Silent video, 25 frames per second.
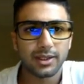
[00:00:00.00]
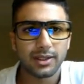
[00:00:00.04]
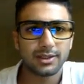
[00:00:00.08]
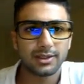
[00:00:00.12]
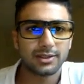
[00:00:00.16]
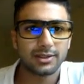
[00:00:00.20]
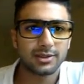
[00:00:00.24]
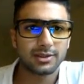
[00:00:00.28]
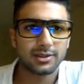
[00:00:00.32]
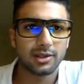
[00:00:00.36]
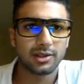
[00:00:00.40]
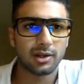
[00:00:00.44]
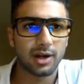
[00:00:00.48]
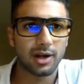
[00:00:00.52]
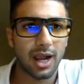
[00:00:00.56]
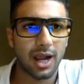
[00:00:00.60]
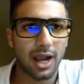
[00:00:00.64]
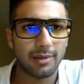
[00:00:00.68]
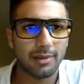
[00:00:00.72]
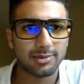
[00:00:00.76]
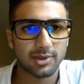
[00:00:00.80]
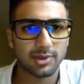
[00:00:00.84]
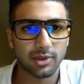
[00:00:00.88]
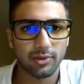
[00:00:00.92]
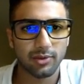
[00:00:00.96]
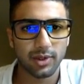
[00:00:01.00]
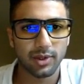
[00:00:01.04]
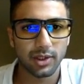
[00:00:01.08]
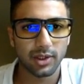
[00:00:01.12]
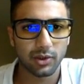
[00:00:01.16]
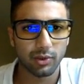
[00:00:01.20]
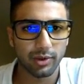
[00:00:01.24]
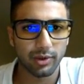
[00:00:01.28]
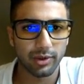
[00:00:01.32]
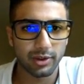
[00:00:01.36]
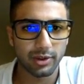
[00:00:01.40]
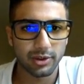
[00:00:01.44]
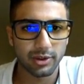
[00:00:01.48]
This is our Apps on Red
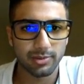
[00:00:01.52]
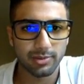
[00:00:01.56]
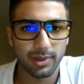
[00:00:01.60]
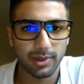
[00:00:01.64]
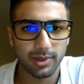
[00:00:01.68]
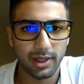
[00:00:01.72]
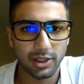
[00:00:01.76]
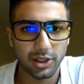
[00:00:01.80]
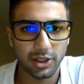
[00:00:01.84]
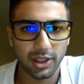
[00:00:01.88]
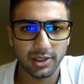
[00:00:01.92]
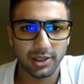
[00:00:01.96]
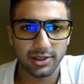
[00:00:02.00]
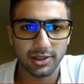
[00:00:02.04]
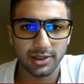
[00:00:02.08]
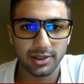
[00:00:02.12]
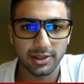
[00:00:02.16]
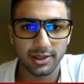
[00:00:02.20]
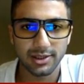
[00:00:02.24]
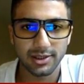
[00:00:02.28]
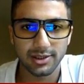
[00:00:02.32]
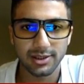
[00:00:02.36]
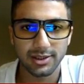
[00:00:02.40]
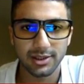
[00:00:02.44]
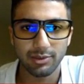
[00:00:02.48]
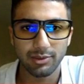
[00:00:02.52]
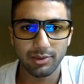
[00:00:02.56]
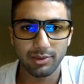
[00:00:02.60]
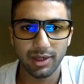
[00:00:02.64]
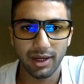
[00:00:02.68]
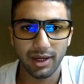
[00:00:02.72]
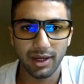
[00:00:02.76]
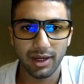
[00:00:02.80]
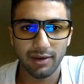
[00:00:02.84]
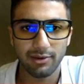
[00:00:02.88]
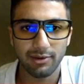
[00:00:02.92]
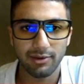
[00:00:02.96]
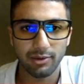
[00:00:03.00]
Twitter's page. As you can see, we
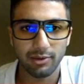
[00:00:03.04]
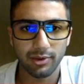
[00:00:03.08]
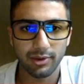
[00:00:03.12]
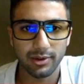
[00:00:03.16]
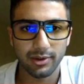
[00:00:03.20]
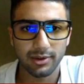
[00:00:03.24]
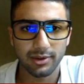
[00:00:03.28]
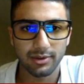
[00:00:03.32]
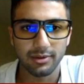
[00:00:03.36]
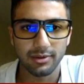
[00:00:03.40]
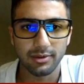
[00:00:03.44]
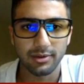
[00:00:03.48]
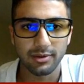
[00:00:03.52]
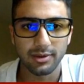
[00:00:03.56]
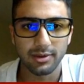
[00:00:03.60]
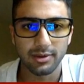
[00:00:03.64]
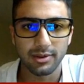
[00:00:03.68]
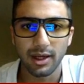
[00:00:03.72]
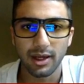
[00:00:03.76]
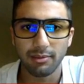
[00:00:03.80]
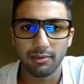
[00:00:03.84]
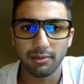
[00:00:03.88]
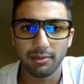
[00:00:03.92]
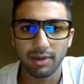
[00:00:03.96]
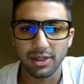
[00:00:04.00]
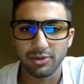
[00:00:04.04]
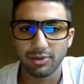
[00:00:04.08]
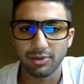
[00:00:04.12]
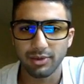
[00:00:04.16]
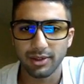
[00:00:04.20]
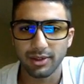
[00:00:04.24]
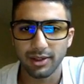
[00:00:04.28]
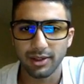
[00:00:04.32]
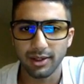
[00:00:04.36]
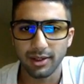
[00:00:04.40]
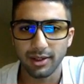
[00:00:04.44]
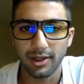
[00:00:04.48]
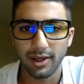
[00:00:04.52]
haven't really done much
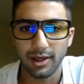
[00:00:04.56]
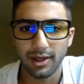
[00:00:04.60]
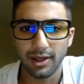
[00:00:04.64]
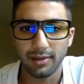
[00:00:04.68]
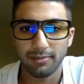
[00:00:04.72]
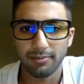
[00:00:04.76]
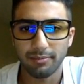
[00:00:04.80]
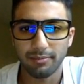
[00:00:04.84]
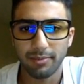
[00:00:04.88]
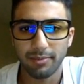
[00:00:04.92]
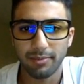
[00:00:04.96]
with it yet,